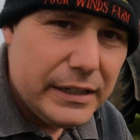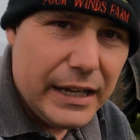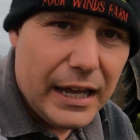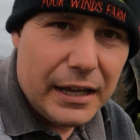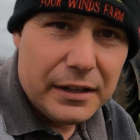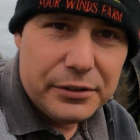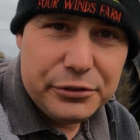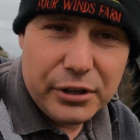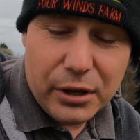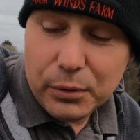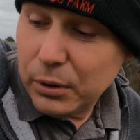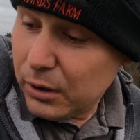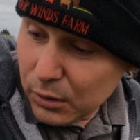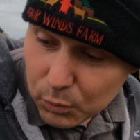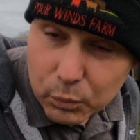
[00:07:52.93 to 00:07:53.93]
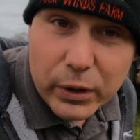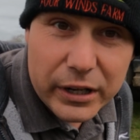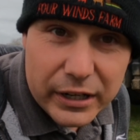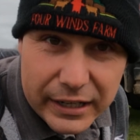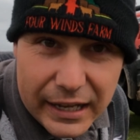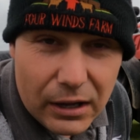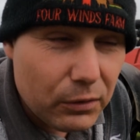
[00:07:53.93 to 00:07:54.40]
Yeah, so we're
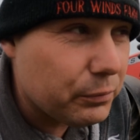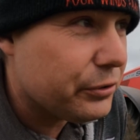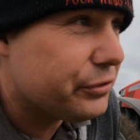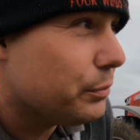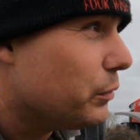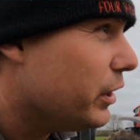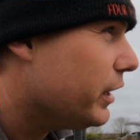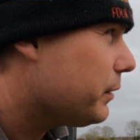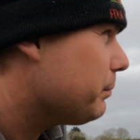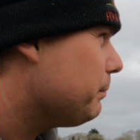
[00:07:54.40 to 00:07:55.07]
going to get on with some work.